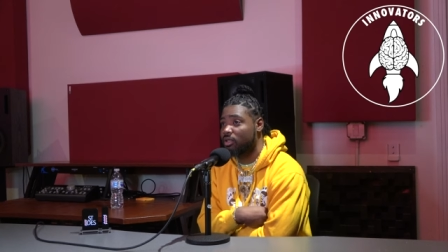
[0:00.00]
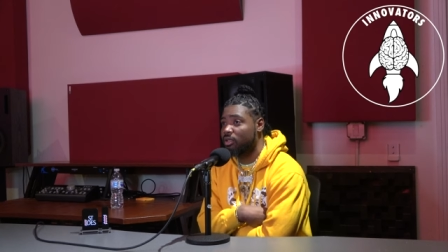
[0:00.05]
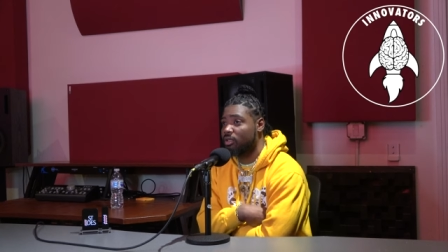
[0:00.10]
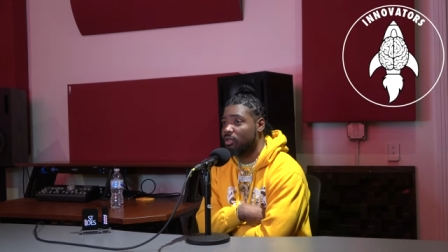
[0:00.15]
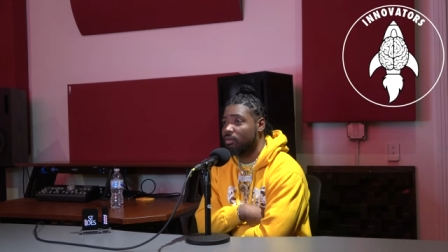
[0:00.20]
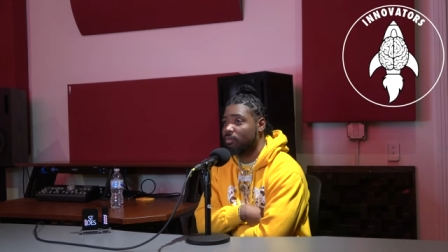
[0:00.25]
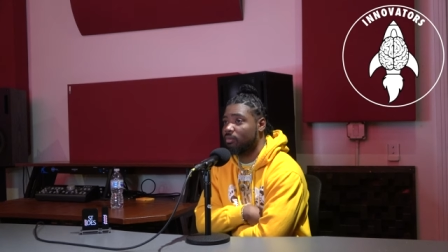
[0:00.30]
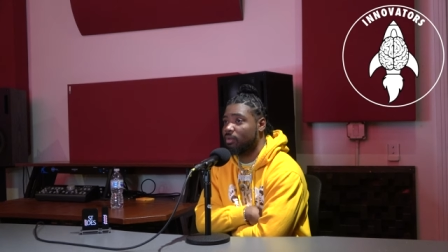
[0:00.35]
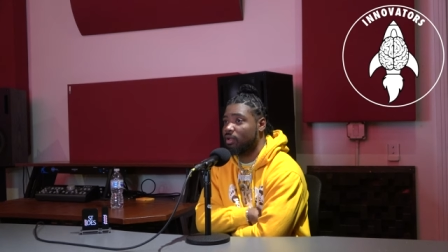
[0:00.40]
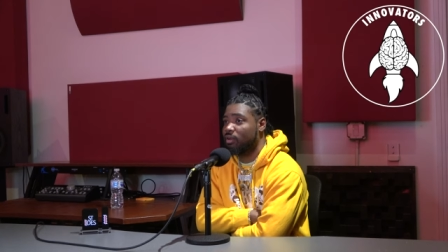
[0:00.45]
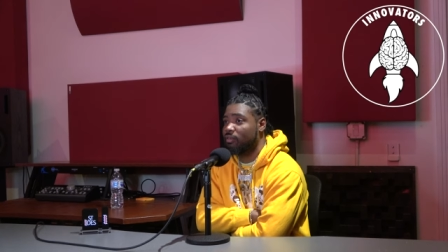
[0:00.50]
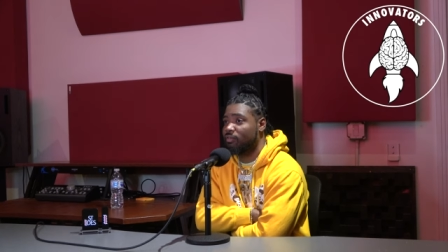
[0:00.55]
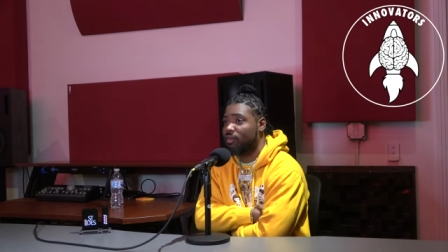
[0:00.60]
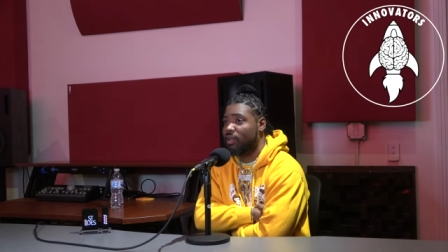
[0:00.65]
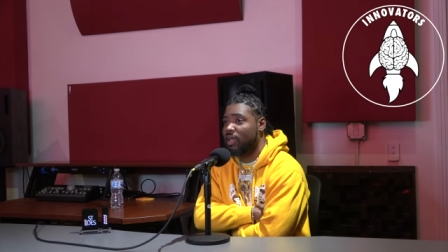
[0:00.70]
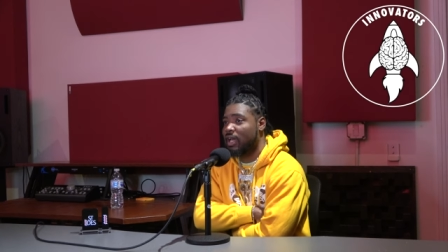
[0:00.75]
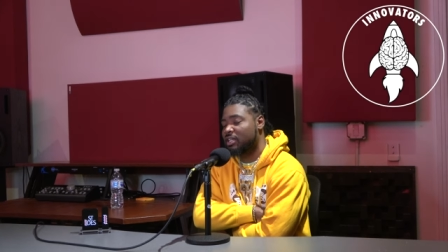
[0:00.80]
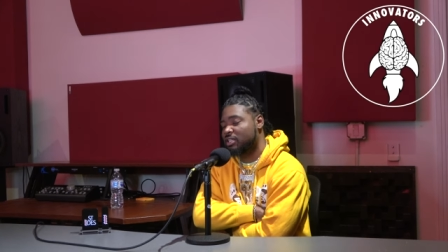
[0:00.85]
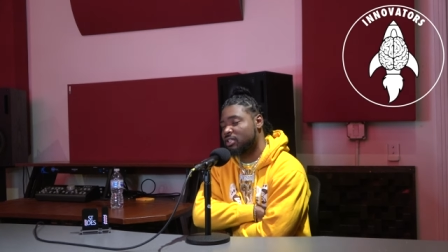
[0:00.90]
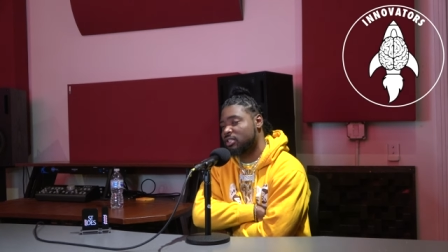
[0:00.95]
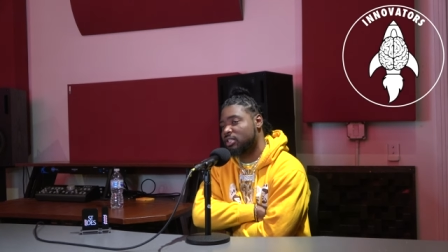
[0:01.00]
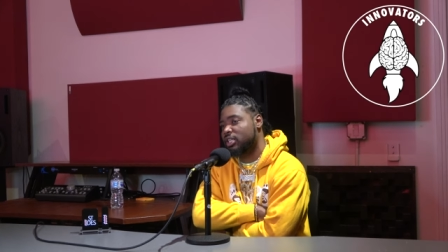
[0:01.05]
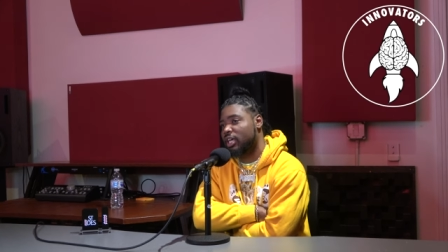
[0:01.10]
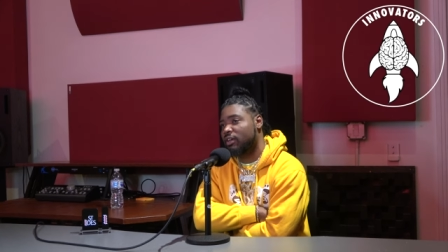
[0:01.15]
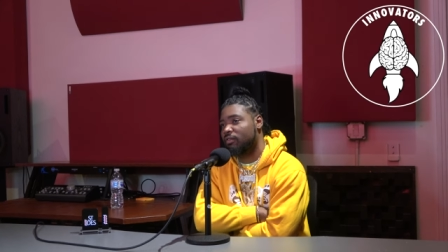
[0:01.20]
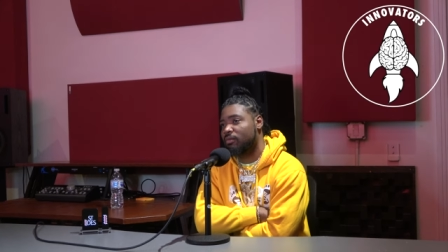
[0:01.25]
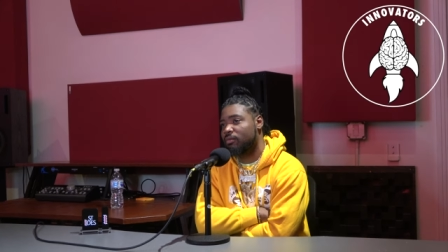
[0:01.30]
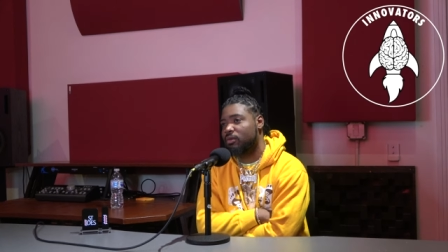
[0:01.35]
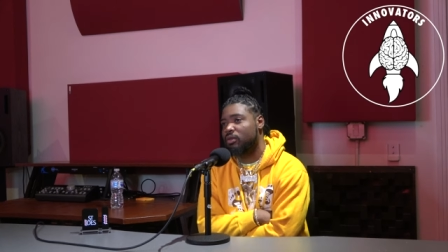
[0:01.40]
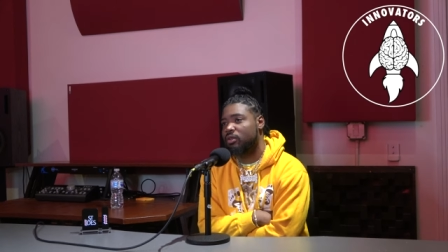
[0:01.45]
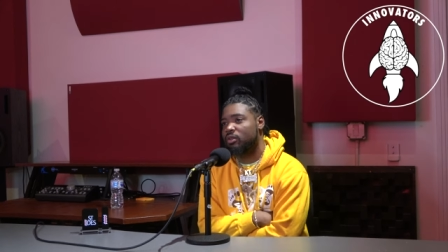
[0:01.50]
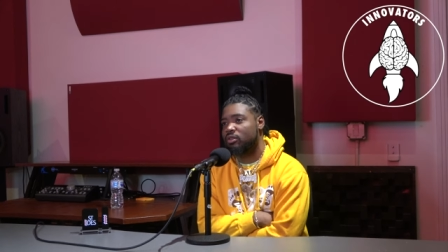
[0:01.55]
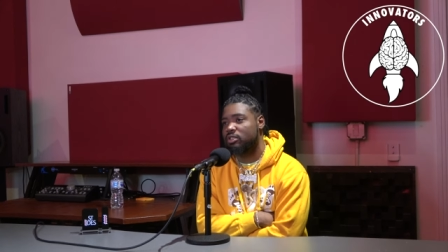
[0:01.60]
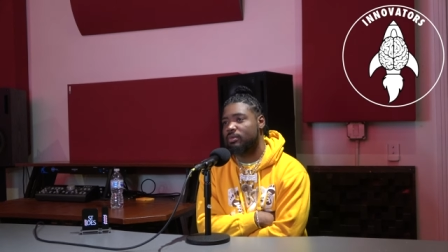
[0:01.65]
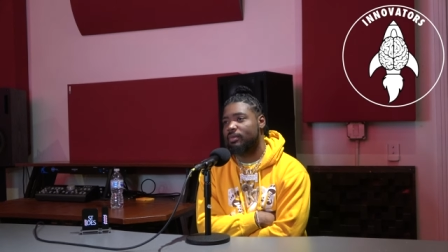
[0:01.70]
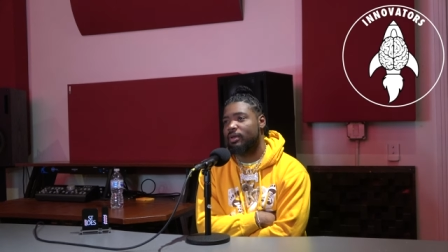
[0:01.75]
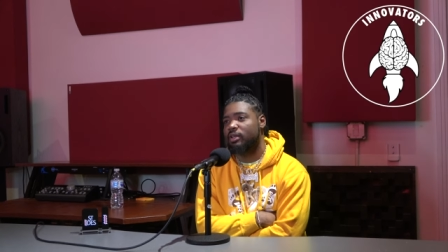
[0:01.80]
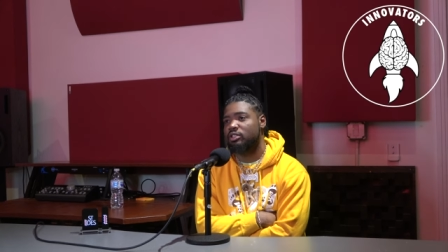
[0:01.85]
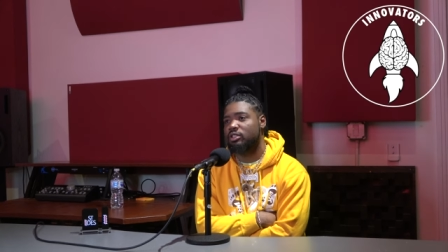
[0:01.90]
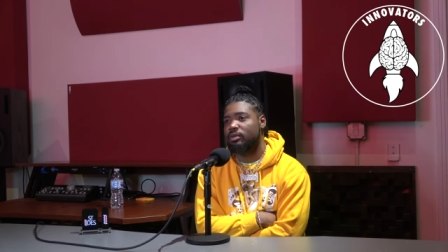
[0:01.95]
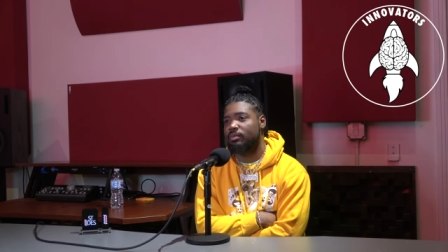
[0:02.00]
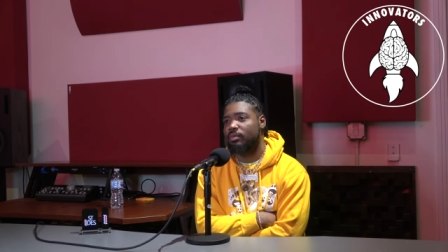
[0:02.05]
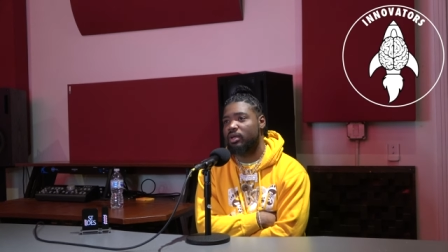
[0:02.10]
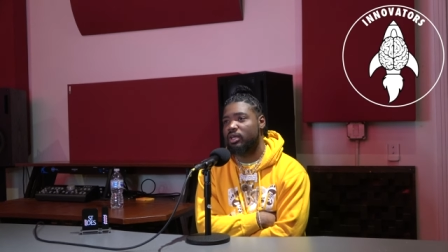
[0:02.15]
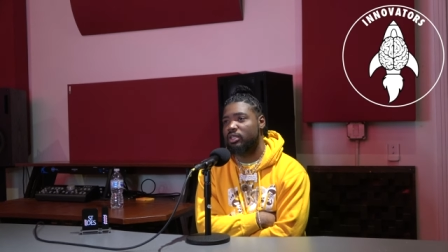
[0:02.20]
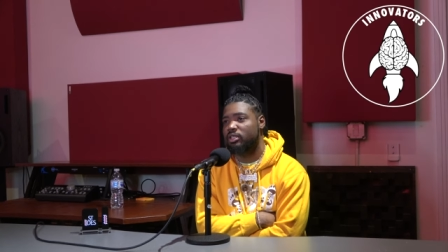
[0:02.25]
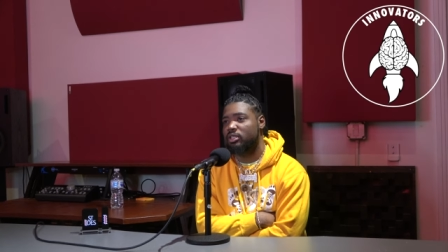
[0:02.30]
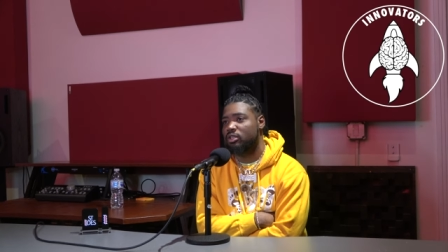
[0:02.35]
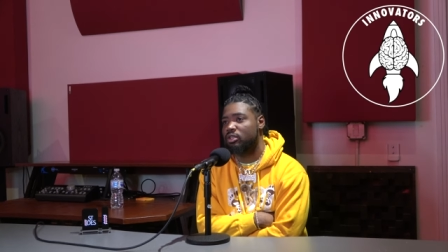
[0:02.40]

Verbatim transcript: Okay. Matter of fact, I just gave him you know some extra bread